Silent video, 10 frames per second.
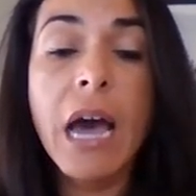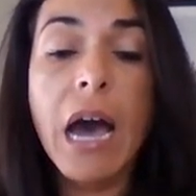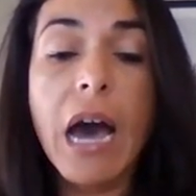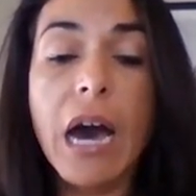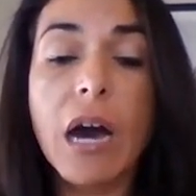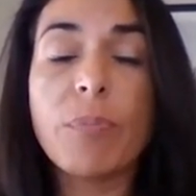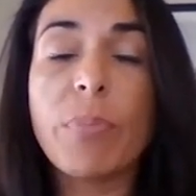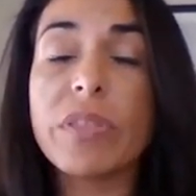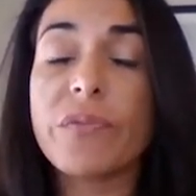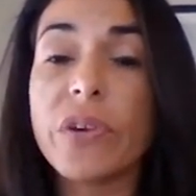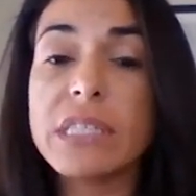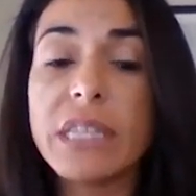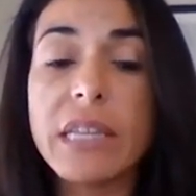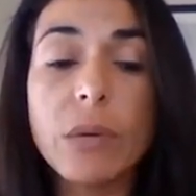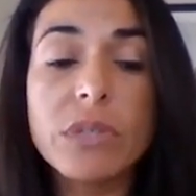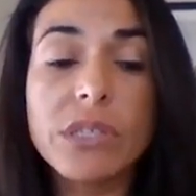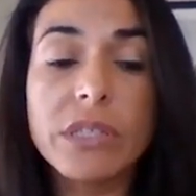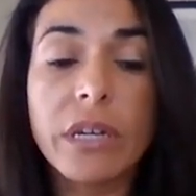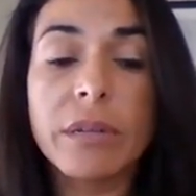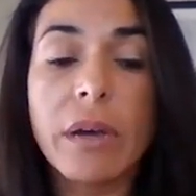But the first thing that was
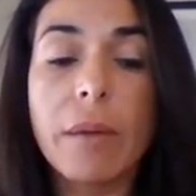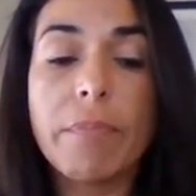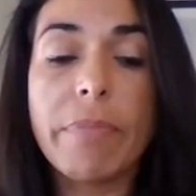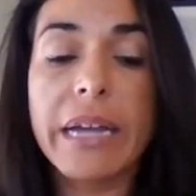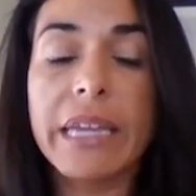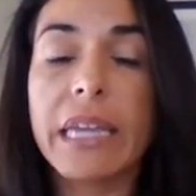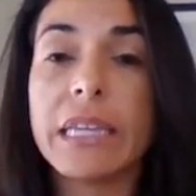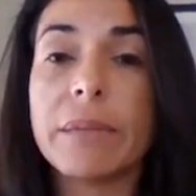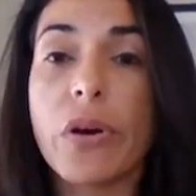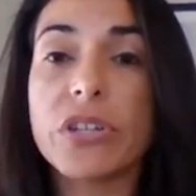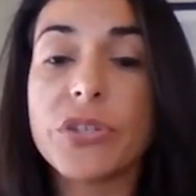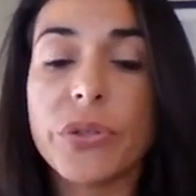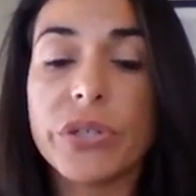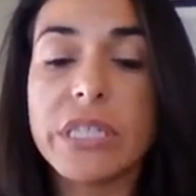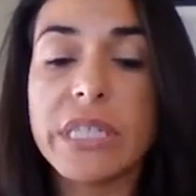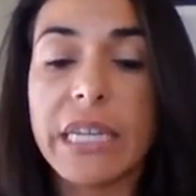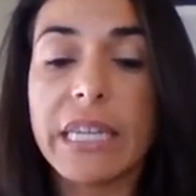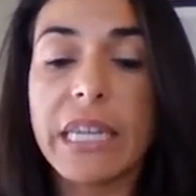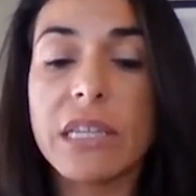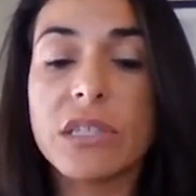done back in March
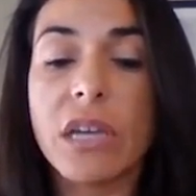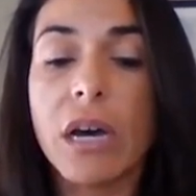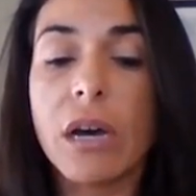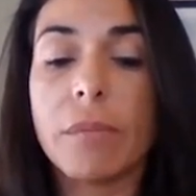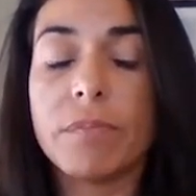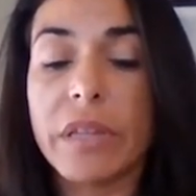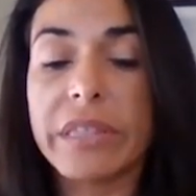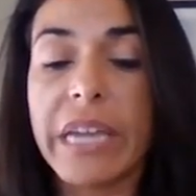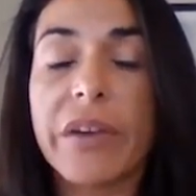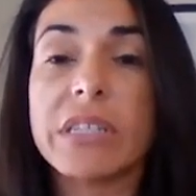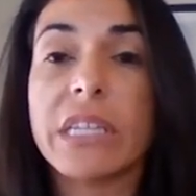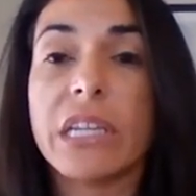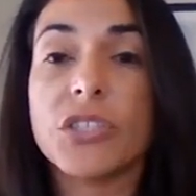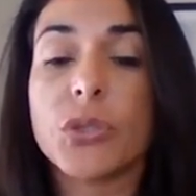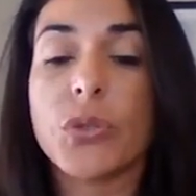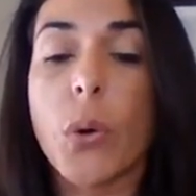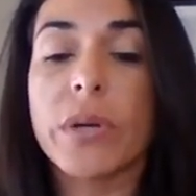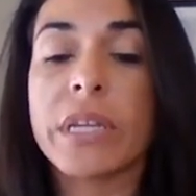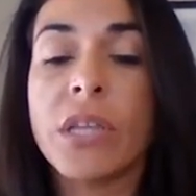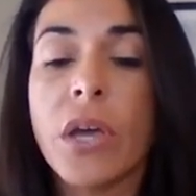13 is the IRS issued
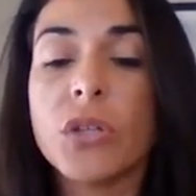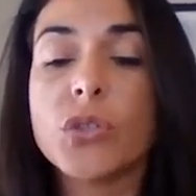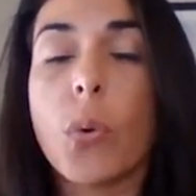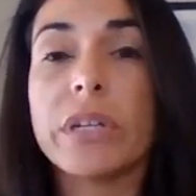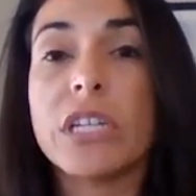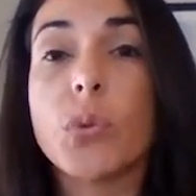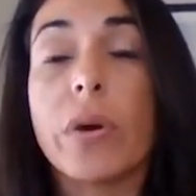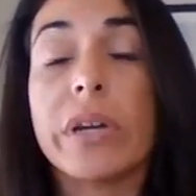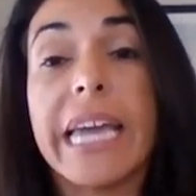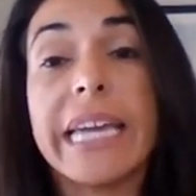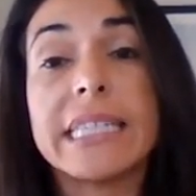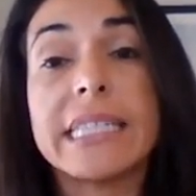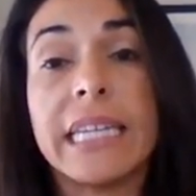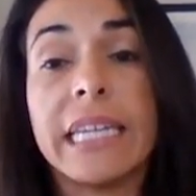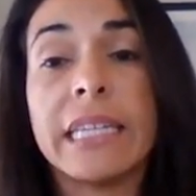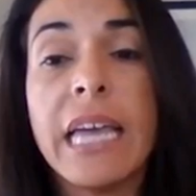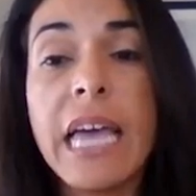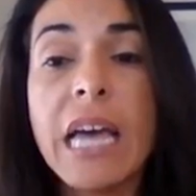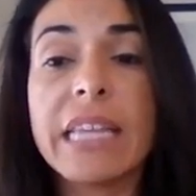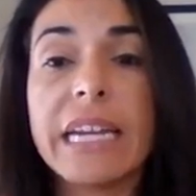notice 2020-18
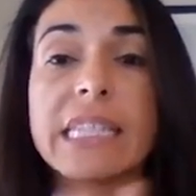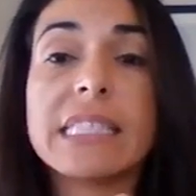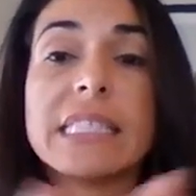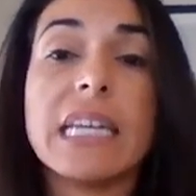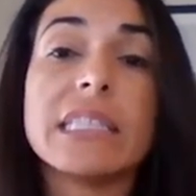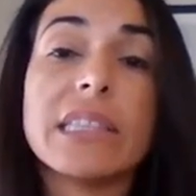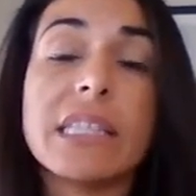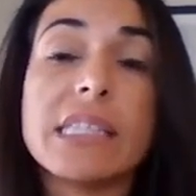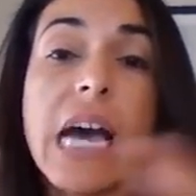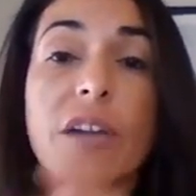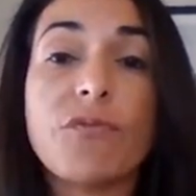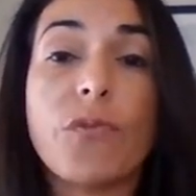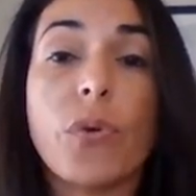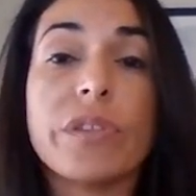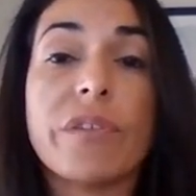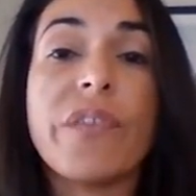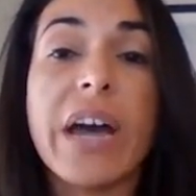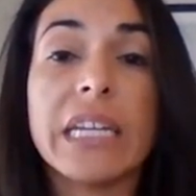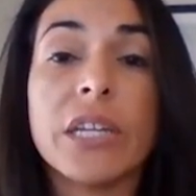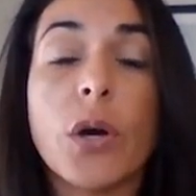that extended the time for the
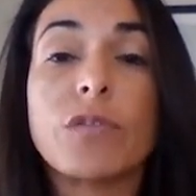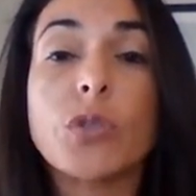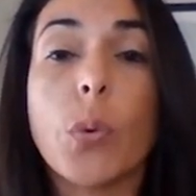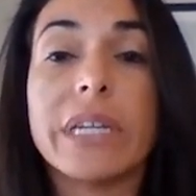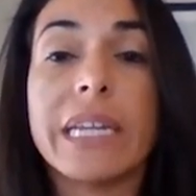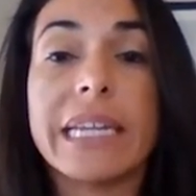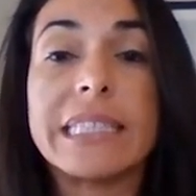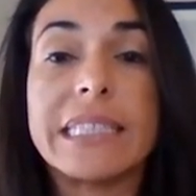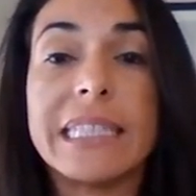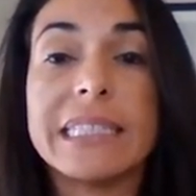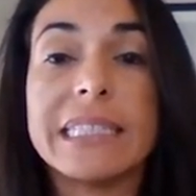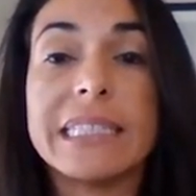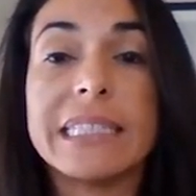filing of 2019